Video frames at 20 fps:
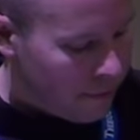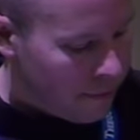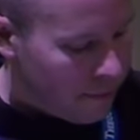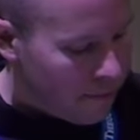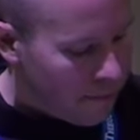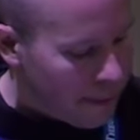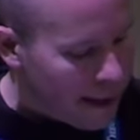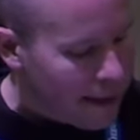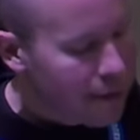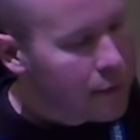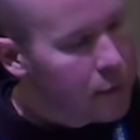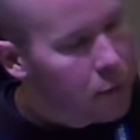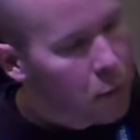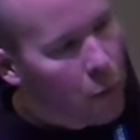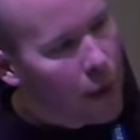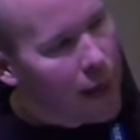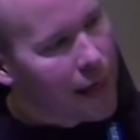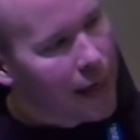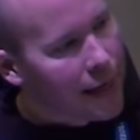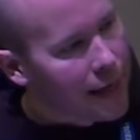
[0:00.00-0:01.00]
bears
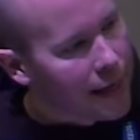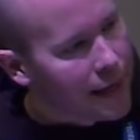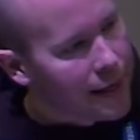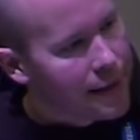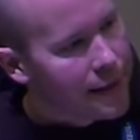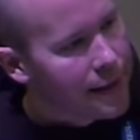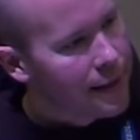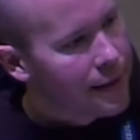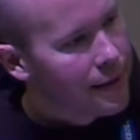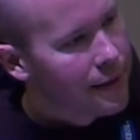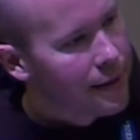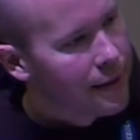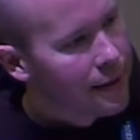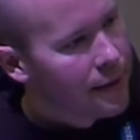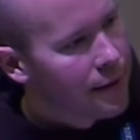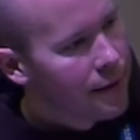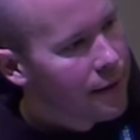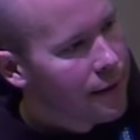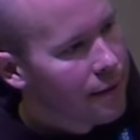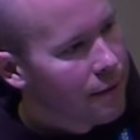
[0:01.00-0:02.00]
witness,
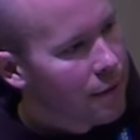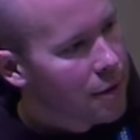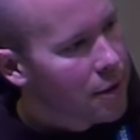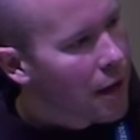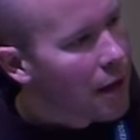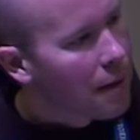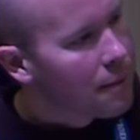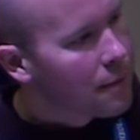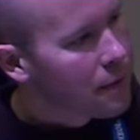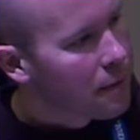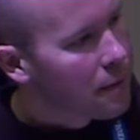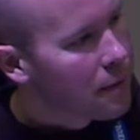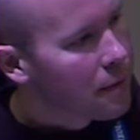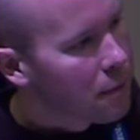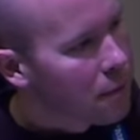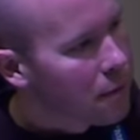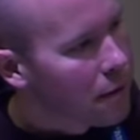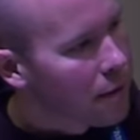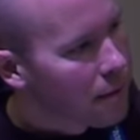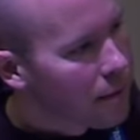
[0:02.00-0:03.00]
which comes from the
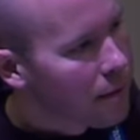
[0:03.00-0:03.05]
word